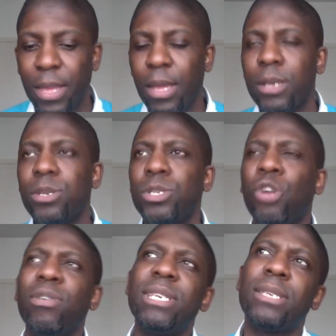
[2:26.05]
So to
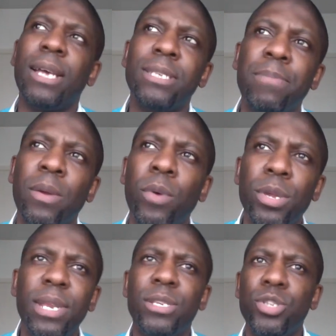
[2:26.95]
criticize something, what
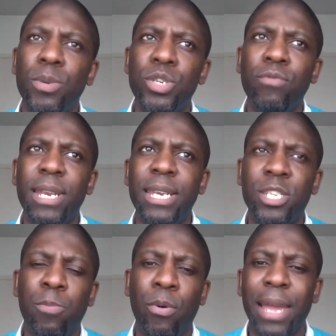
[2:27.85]
you need to do is you really need
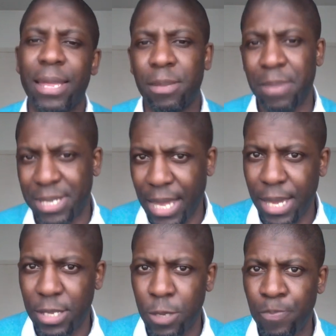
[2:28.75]
to point out the
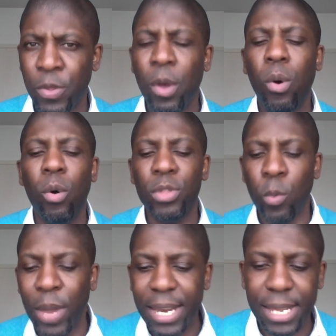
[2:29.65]
mistakes or the
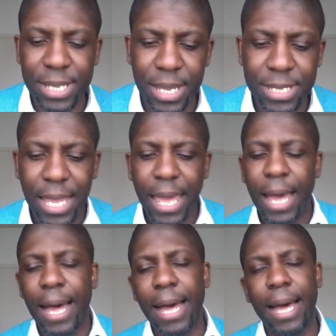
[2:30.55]
weaknesses,
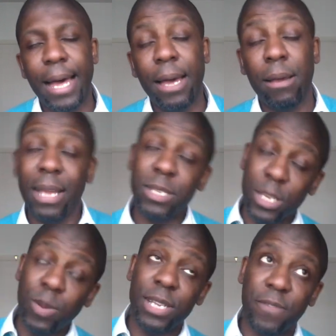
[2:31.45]

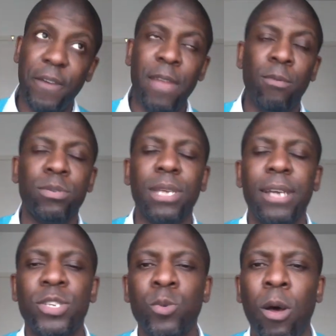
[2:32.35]
as well as the favorable
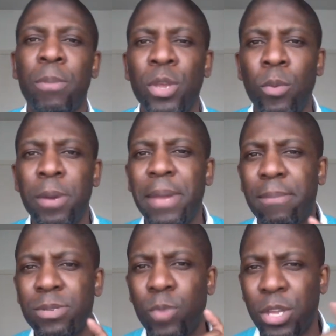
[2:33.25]
sides as well. But you want to be
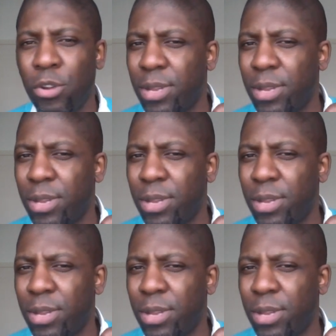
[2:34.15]
able to, when you